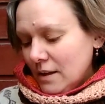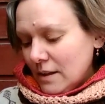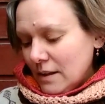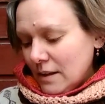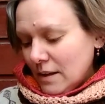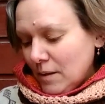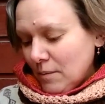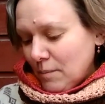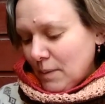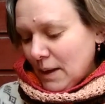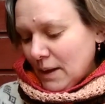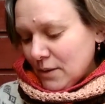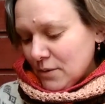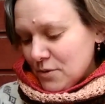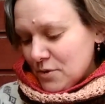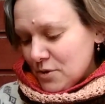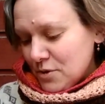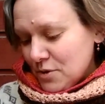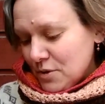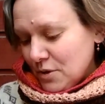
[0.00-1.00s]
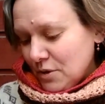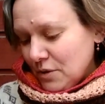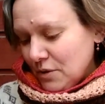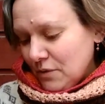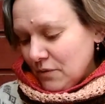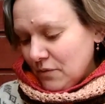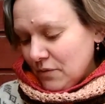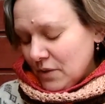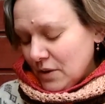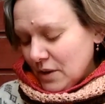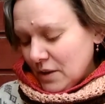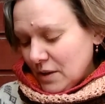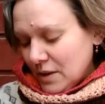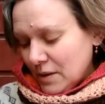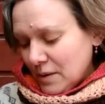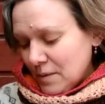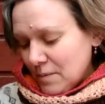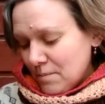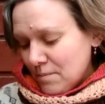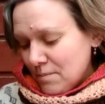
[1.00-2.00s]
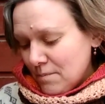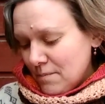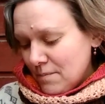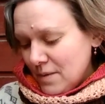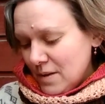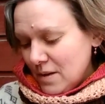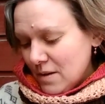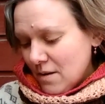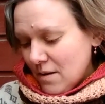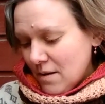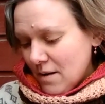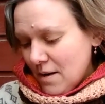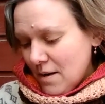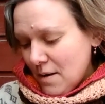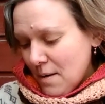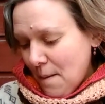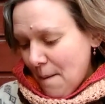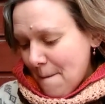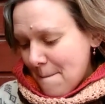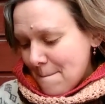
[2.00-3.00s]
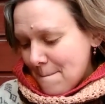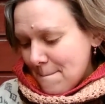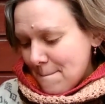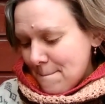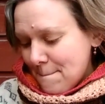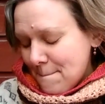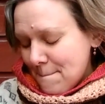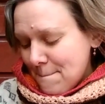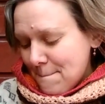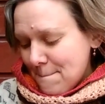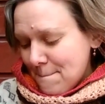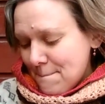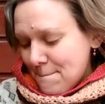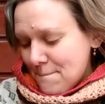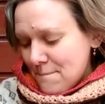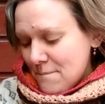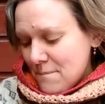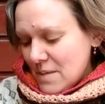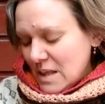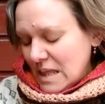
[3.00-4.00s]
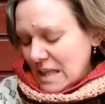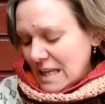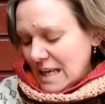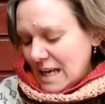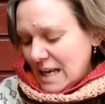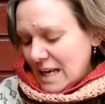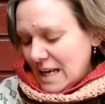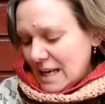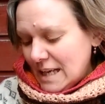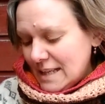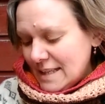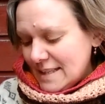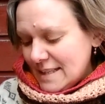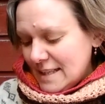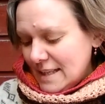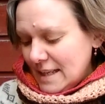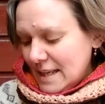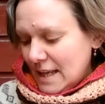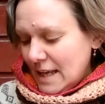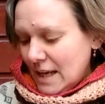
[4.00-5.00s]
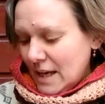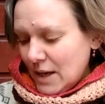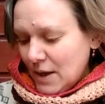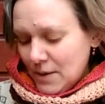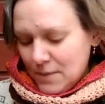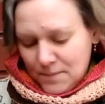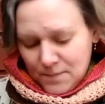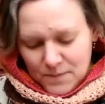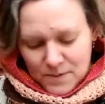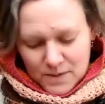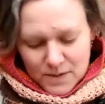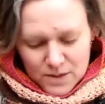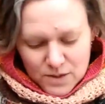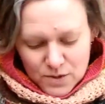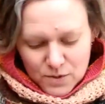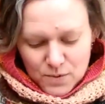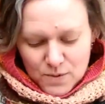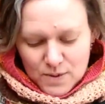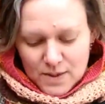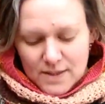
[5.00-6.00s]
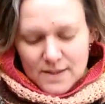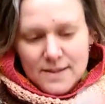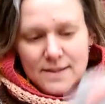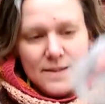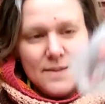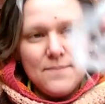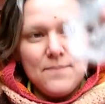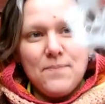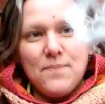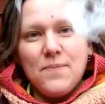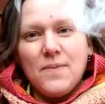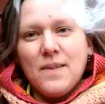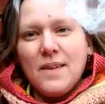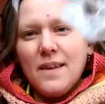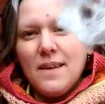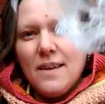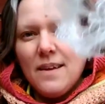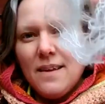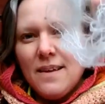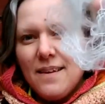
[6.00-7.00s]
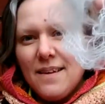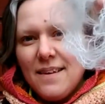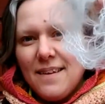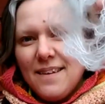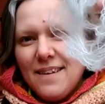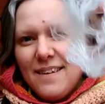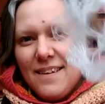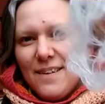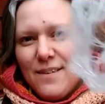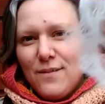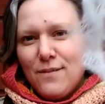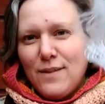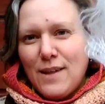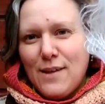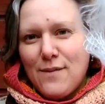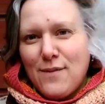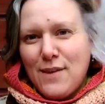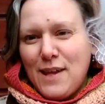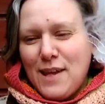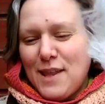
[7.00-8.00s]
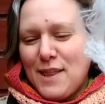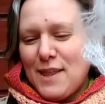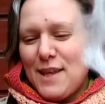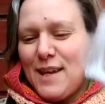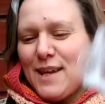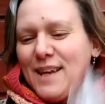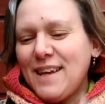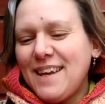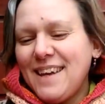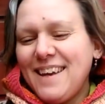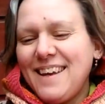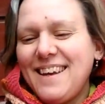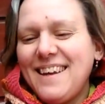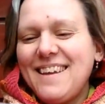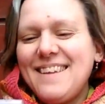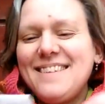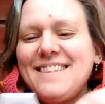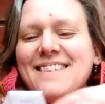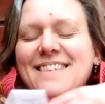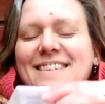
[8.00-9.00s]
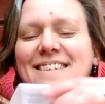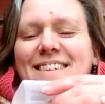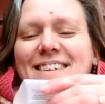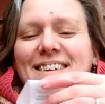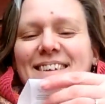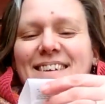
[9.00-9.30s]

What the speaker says: little pouch of yarn tags in here. So this fluffy thing is